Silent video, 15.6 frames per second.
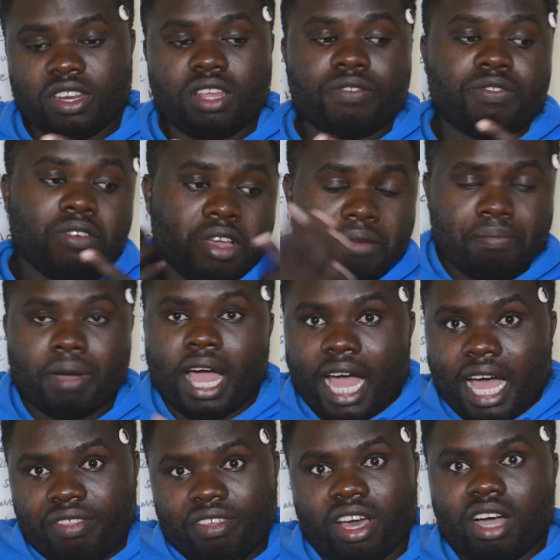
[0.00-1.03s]
even if
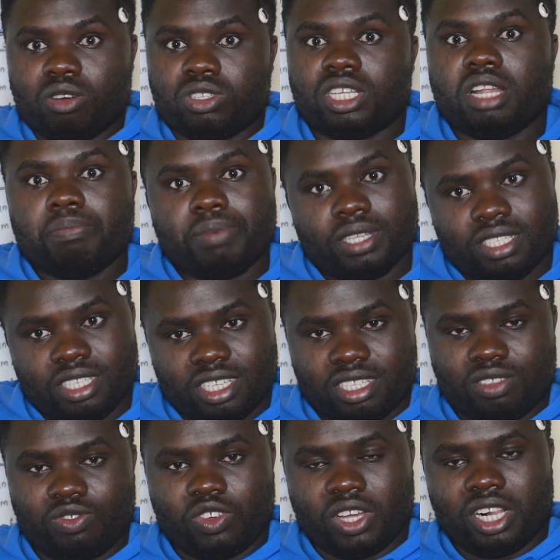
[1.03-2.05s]
other outside
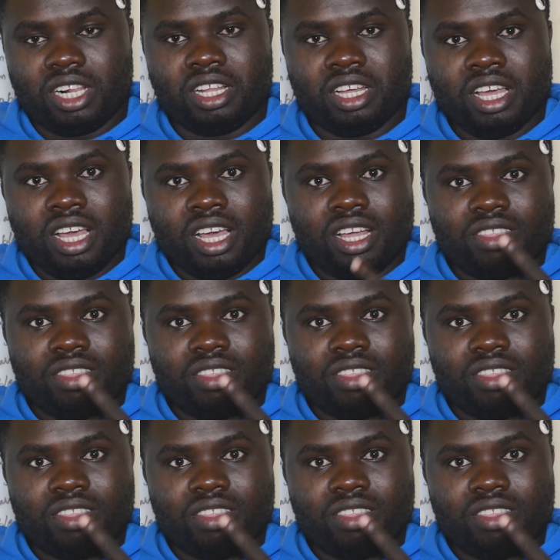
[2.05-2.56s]
business fail,